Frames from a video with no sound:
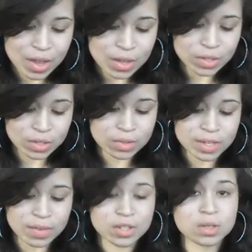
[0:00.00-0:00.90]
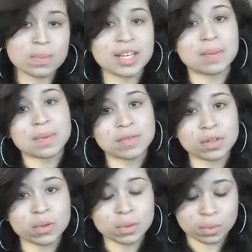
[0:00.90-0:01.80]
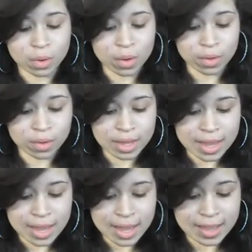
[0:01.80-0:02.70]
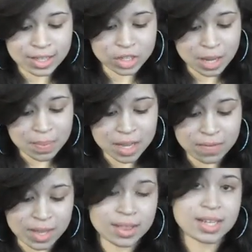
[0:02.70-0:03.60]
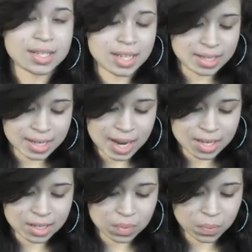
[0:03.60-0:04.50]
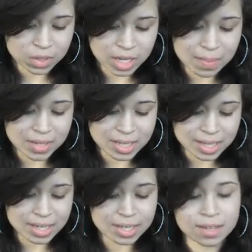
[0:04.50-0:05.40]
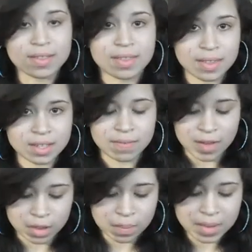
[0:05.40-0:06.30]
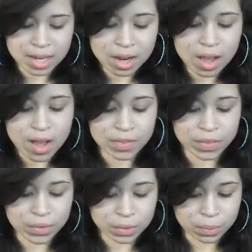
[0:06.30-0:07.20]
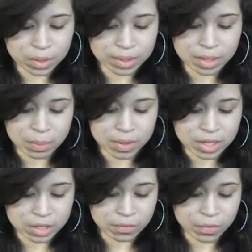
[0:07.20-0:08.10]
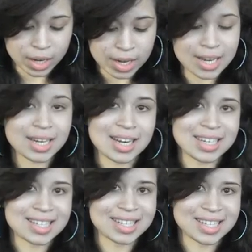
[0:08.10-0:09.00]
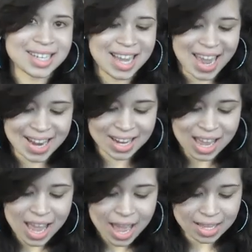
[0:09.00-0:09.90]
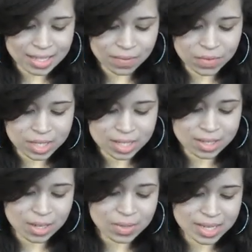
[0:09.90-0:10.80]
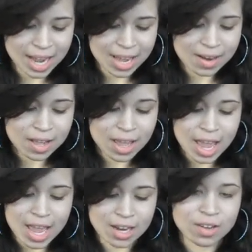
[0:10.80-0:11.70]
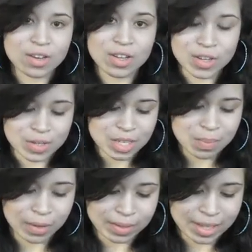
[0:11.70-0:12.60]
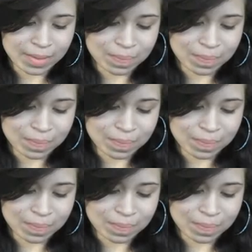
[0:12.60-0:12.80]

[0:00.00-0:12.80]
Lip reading: Students have also played a pivotal role in the shaping of ethnic studies, which can be seen in the development of the Third World Liberation Front in 1968 at San Francisco State and UC Berkeley,